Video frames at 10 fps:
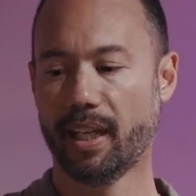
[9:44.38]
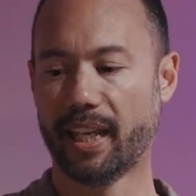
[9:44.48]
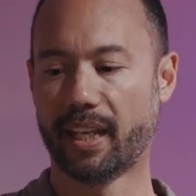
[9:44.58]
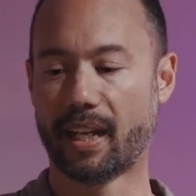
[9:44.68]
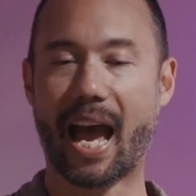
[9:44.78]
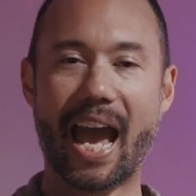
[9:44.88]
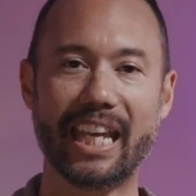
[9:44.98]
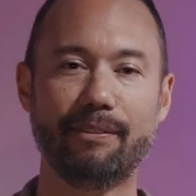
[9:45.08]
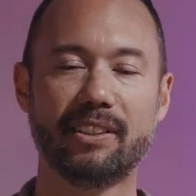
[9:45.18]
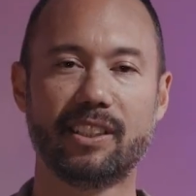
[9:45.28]
And
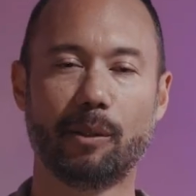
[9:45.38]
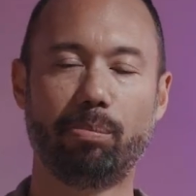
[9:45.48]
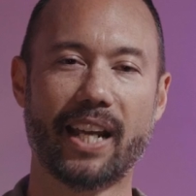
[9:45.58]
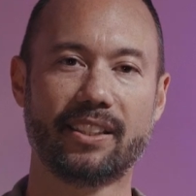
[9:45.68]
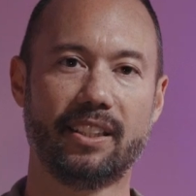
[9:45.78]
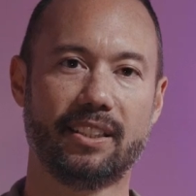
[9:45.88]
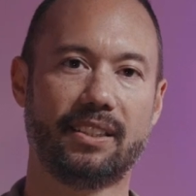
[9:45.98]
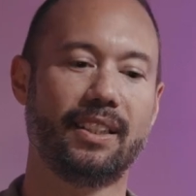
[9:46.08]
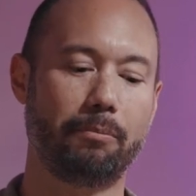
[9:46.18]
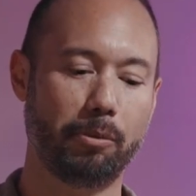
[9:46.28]
I even still practice
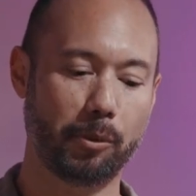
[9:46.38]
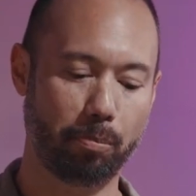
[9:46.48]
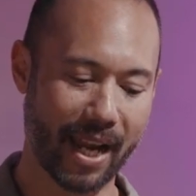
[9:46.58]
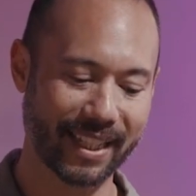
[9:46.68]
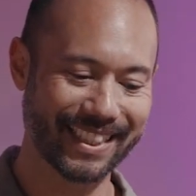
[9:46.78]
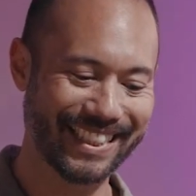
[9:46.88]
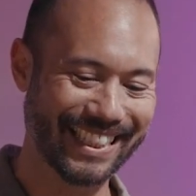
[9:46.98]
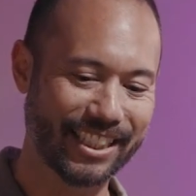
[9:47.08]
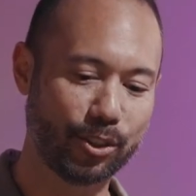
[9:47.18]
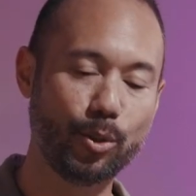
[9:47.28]
this practice
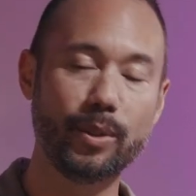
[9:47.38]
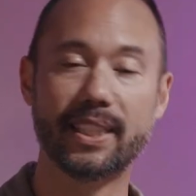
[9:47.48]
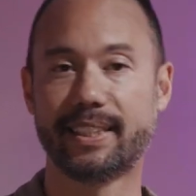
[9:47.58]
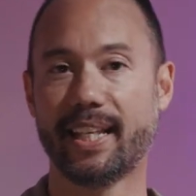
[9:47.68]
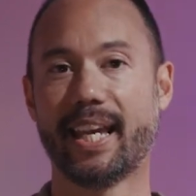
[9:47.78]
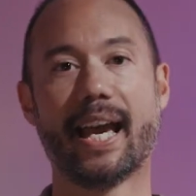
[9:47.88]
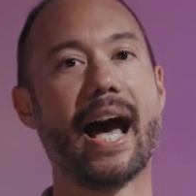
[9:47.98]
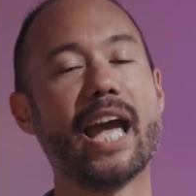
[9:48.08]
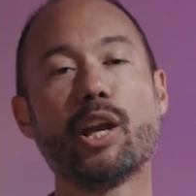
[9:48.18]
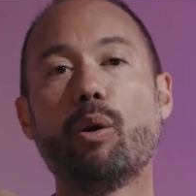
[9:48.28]
this to this day.
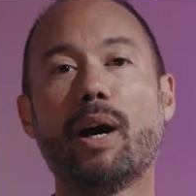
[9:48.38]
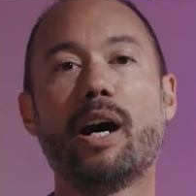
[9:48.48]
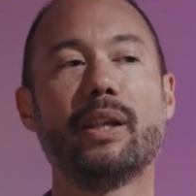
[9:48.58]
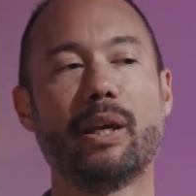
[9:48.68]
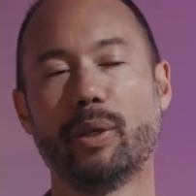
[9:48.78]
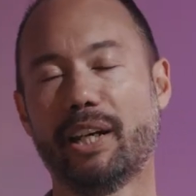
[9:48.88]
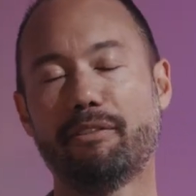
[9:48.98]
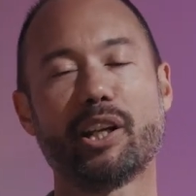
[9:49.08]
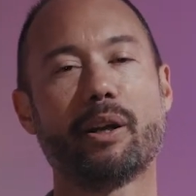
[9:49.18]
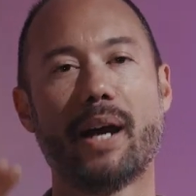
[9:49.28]
I go out and
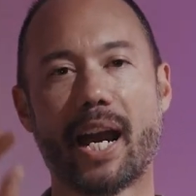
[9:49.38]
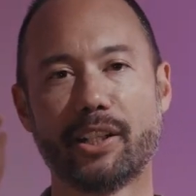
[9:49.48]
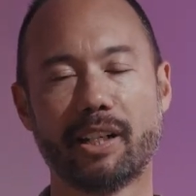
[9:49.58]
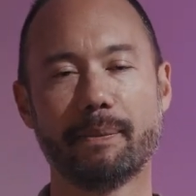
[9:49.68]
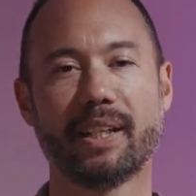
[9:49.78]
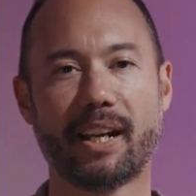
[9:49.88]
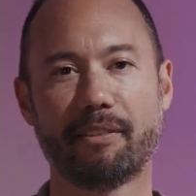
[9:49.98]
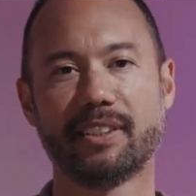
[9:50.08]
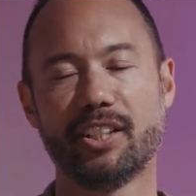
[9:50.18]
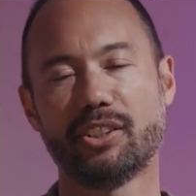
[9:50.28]
whenever I go I try to make
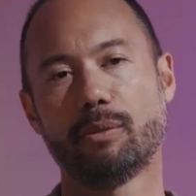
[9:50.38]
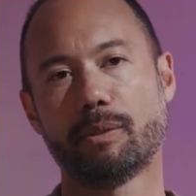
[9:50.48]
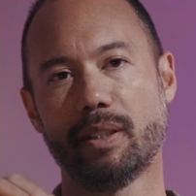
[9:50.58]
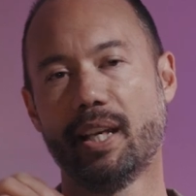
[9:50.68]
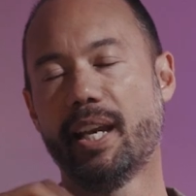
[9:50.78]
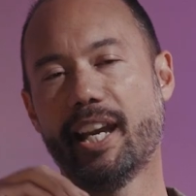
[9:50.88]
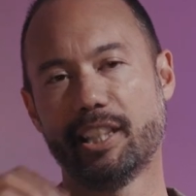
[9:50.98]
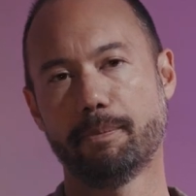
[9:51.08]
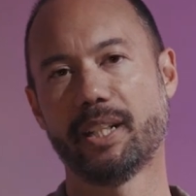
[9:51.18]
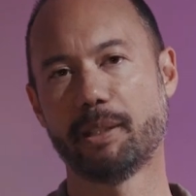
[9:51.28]
conversation with
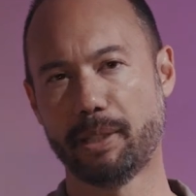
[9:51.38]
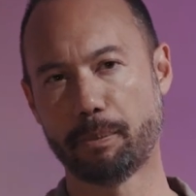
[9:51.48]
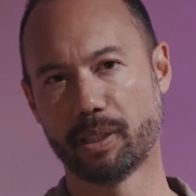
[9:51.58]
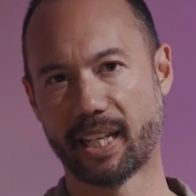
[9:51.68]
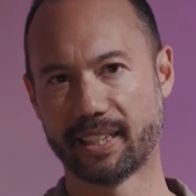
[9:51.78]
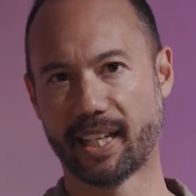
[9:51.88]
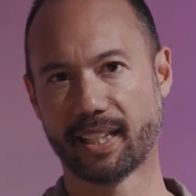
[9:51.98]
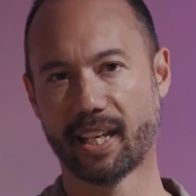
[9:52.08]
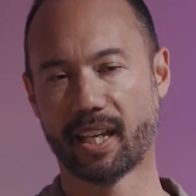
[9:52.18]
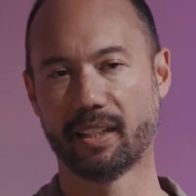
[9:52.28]
as many people as I
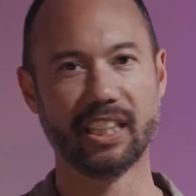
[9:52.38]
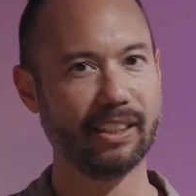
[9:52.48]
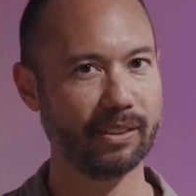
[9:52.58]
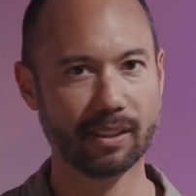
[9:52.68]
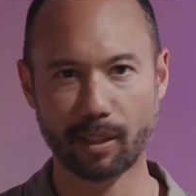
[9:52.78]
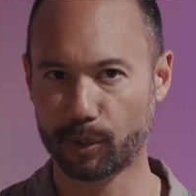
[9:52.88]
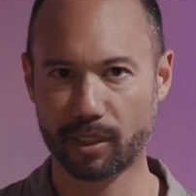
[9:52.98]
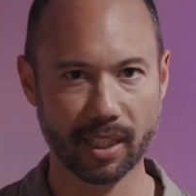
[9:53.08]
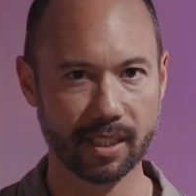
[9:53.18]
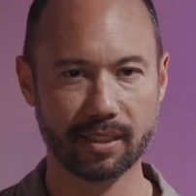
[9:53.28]
can. Even
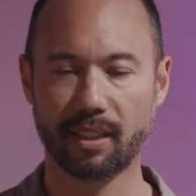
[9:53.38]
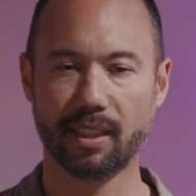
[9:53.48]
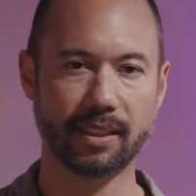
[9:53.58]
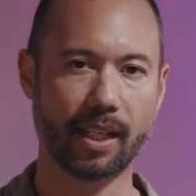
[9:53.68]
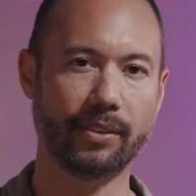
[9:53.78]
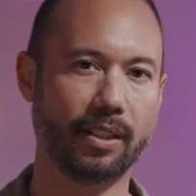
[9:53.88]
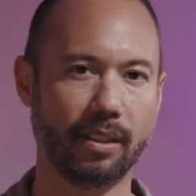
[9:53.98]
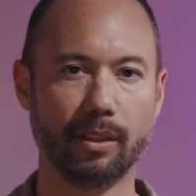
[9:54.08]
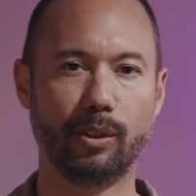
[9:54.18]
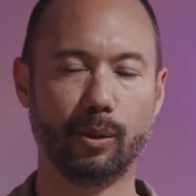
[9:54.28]
Coach Jason is out
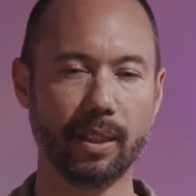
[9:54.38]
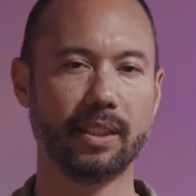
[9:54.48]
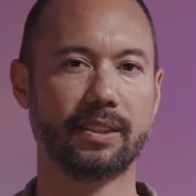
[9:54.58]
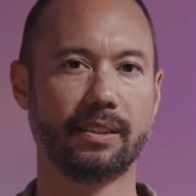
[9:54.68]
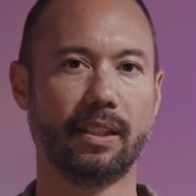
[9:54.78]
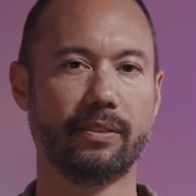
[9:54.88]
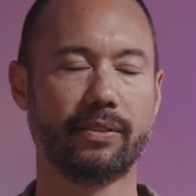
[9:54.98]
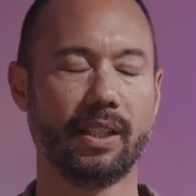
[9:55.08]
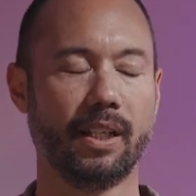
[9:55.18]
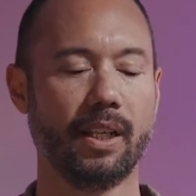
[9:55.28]
there doing this
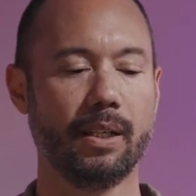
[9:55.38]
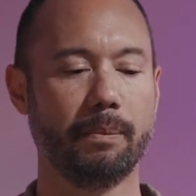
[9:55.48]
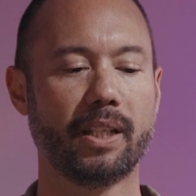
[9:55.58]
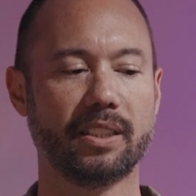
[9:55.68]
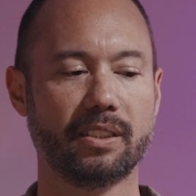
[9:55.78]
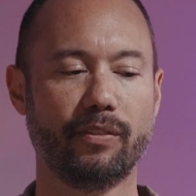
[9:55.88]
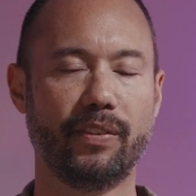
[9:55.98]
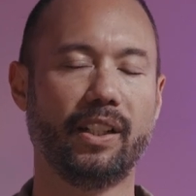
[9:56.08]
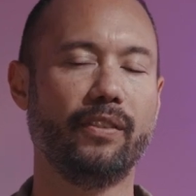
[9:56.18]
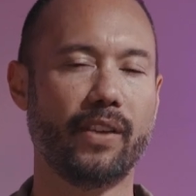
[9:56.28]
stuff because it's a
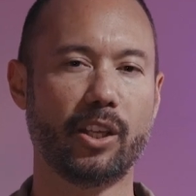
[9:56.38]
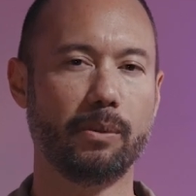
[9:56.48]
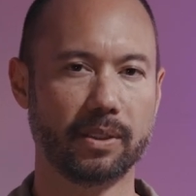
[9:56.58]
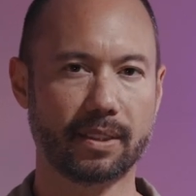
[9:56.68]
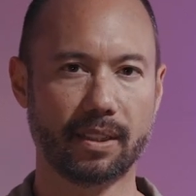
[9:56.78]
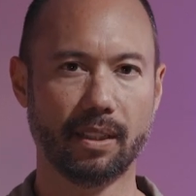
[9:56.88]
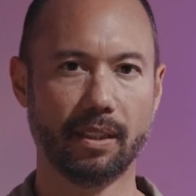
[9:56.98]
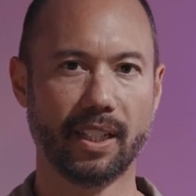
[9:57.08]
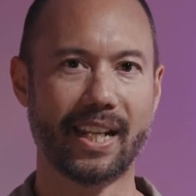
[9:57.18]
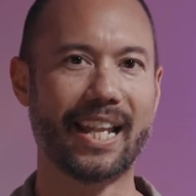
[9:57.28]
very valuable
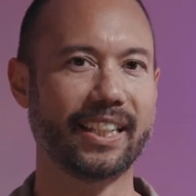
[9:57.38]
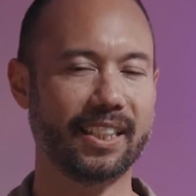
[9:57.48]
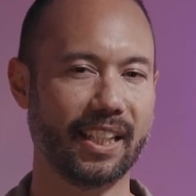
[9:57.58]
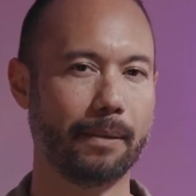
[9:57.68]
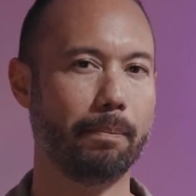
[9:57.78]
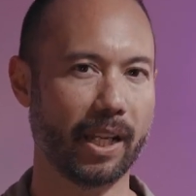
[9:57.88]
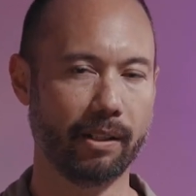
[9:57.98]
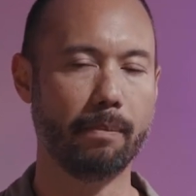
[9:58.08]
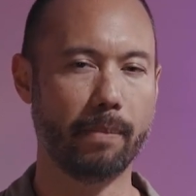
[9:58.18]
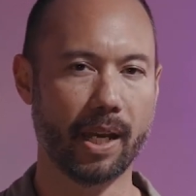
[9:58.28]
skill and I like to get
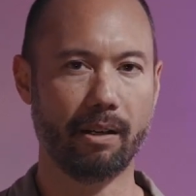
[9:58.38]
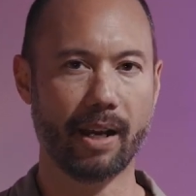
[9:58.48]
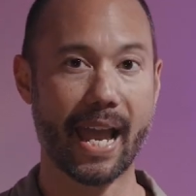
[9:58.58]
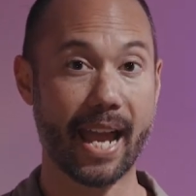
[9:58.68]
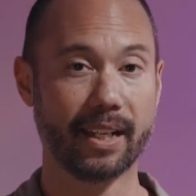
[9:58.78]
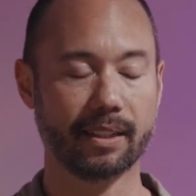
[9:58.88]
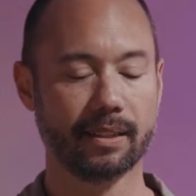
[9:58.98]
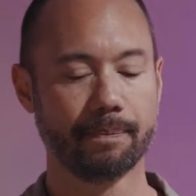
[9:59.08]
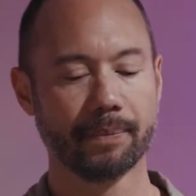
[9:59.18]
better and better at it.